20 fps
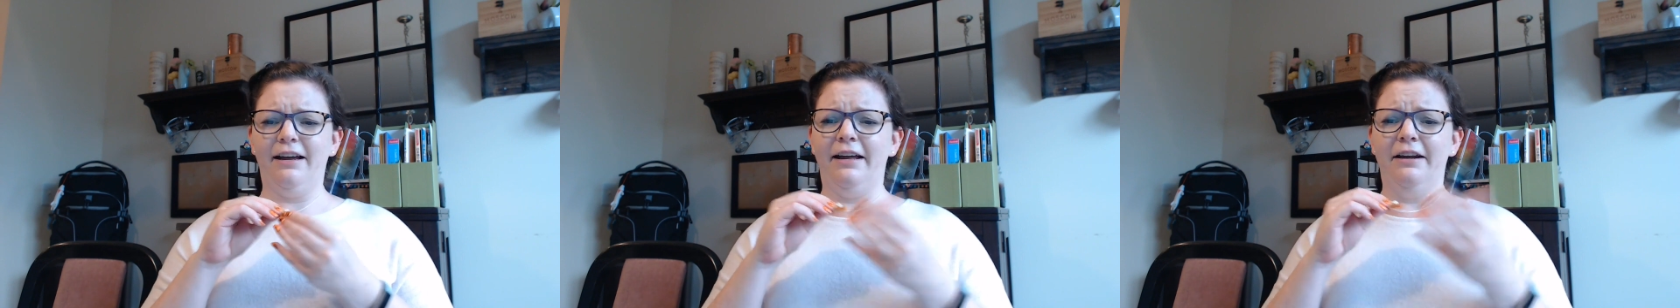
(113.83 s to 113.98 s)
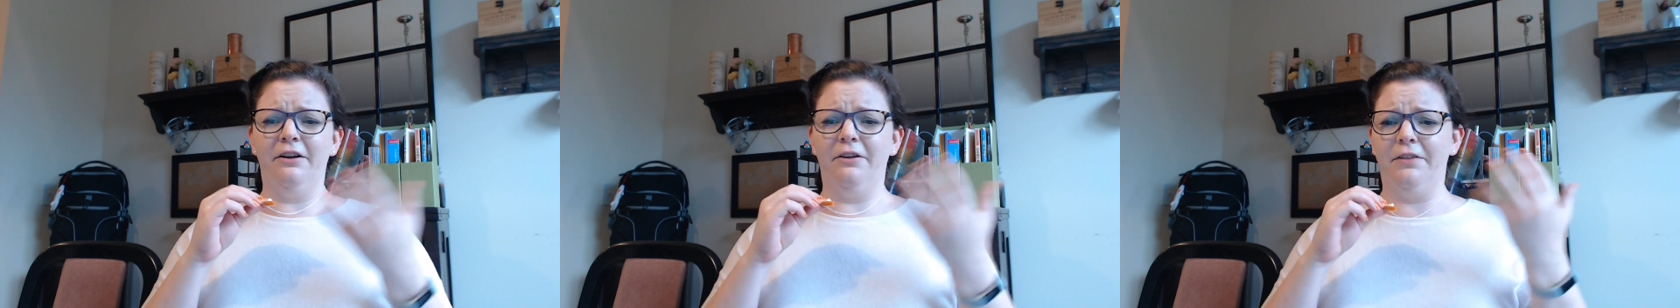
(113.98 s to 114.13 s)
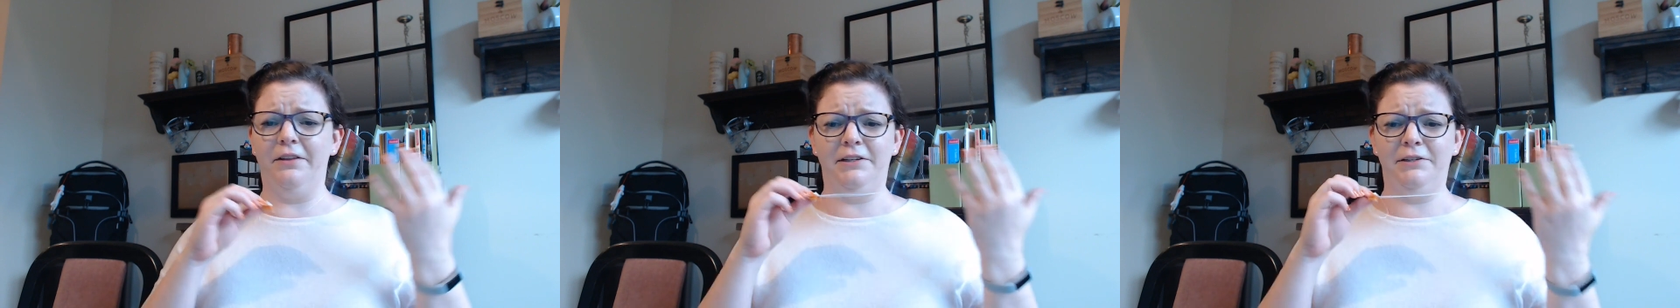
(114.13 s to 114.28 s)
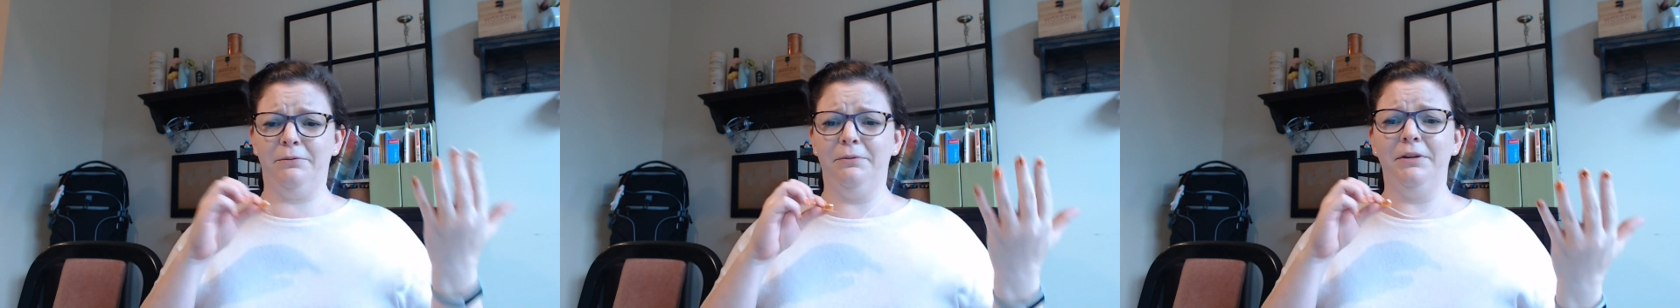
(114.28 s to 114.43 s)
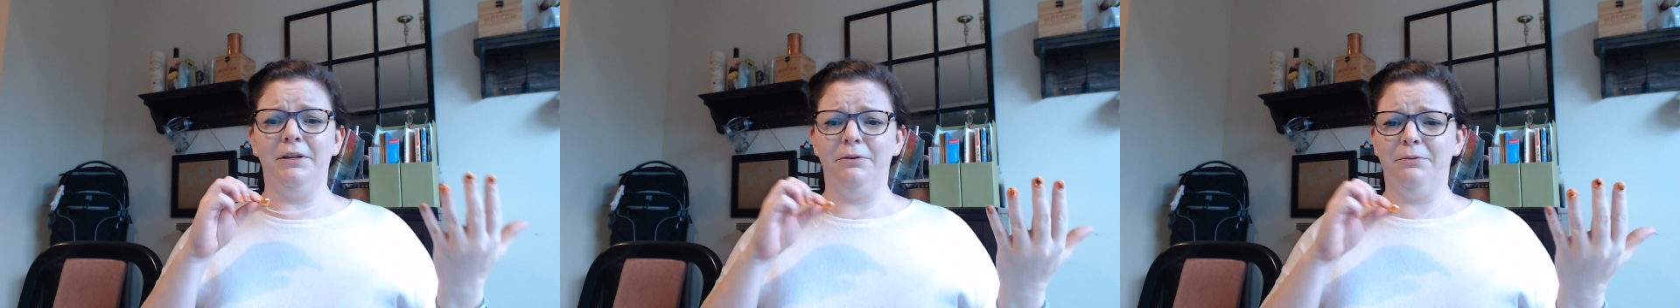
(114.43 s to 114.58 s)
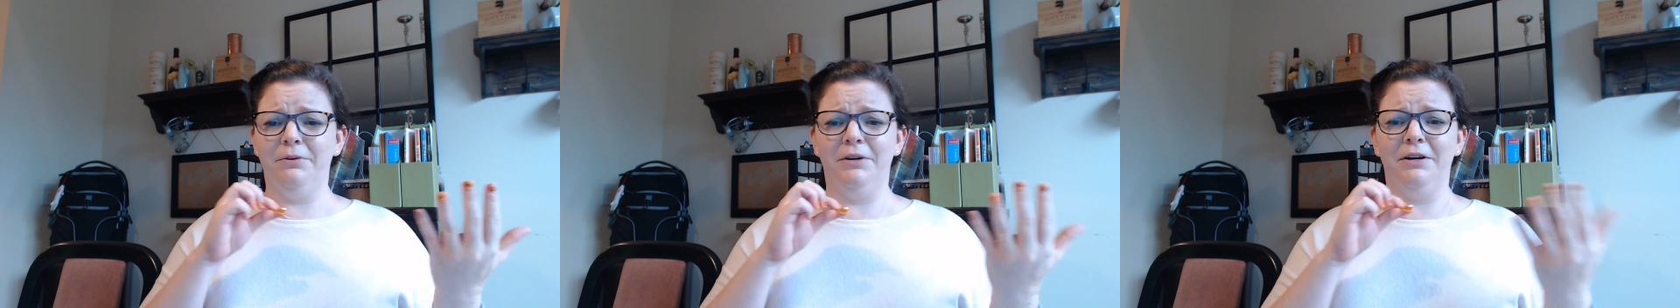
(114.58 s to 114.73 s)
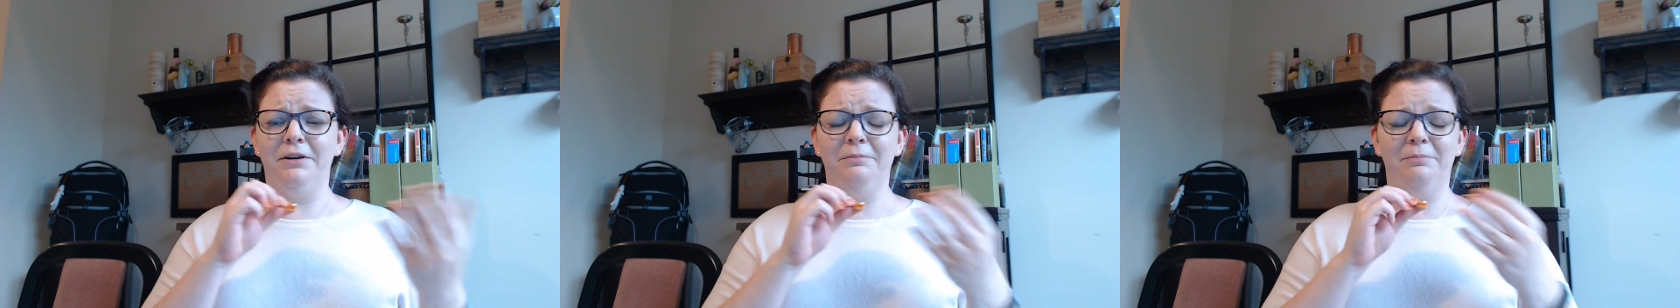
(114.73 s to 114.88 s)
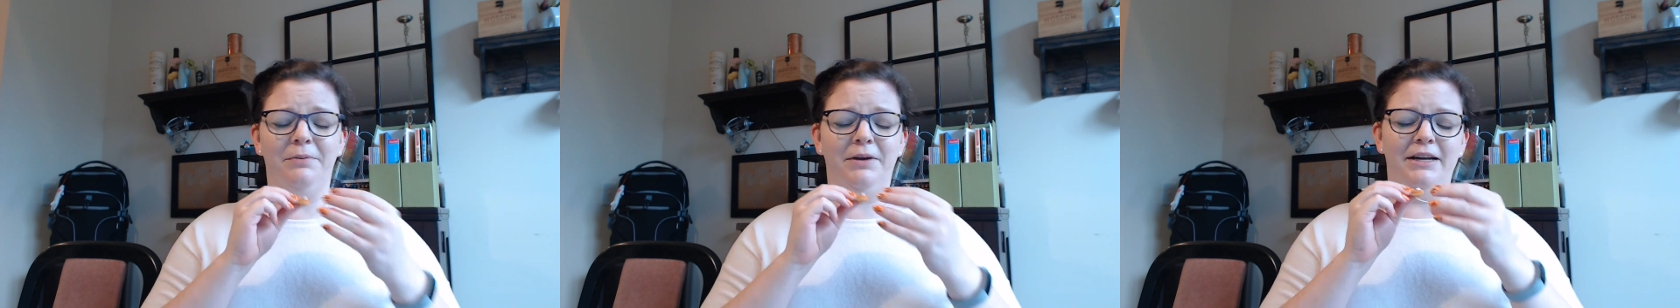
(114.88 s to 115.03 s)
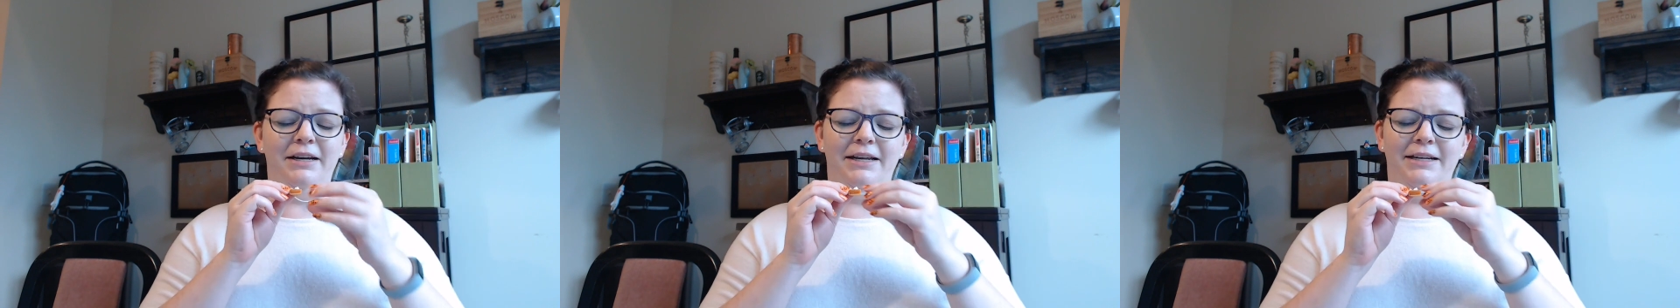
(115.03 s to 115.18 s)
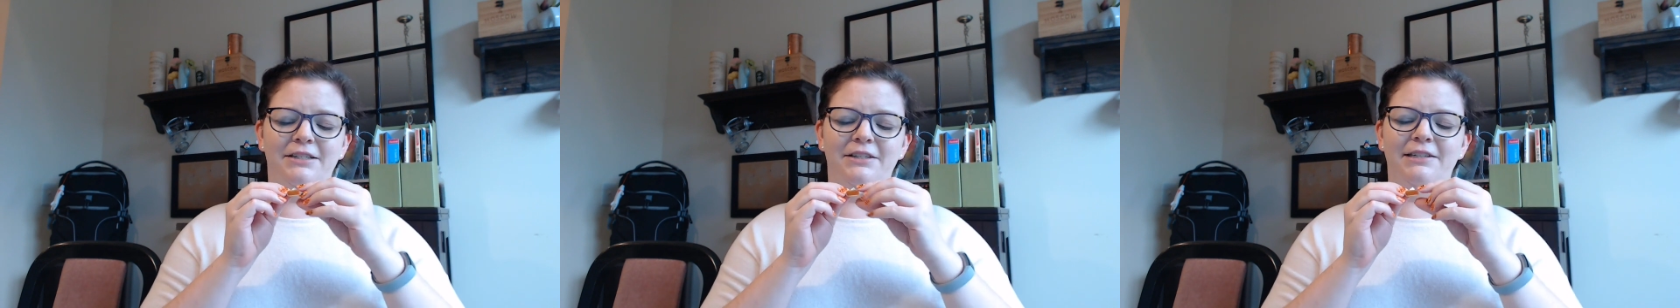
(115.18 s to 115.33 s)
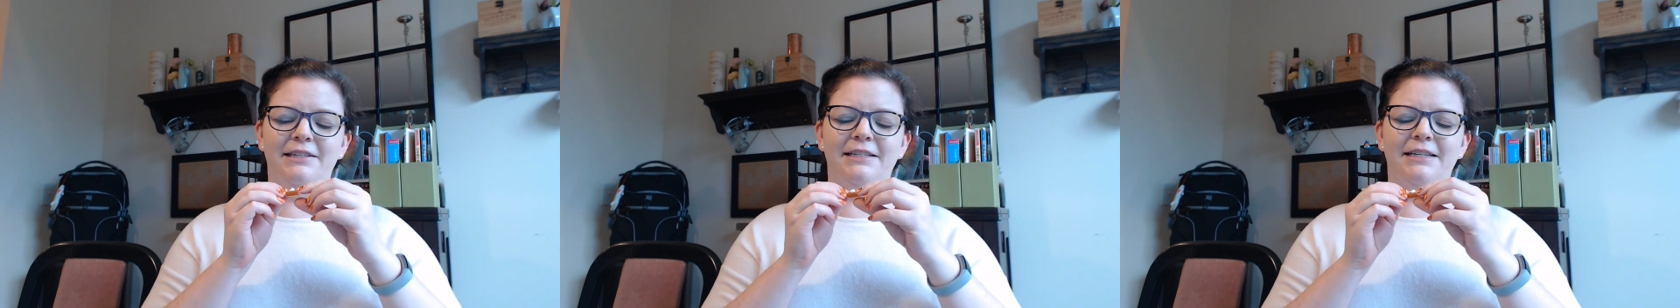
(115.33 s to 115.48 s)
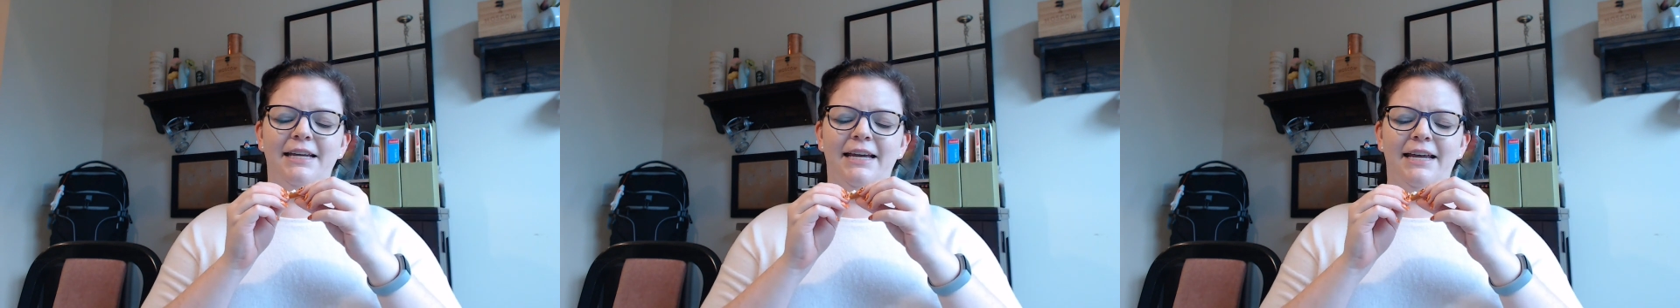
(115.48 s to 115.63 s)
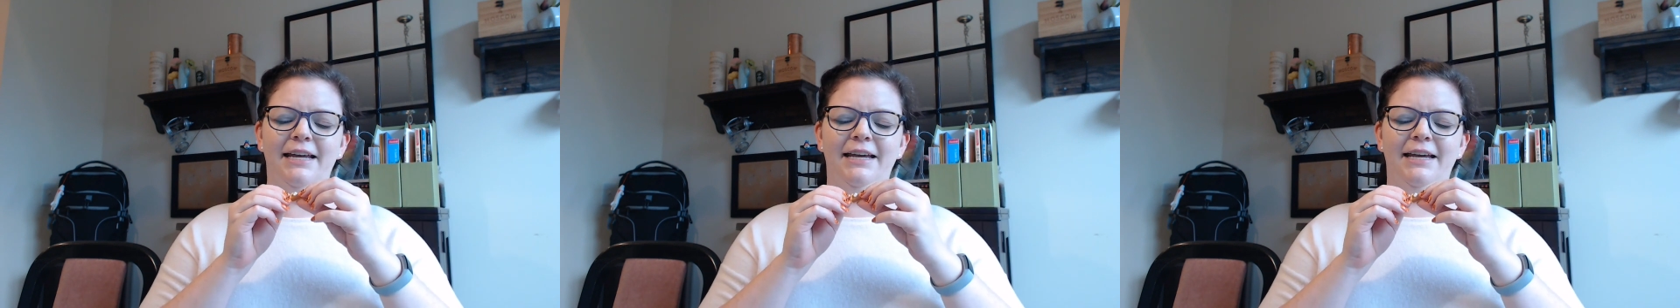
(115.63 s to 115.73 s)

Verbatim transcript: I know that's really weird, but it just,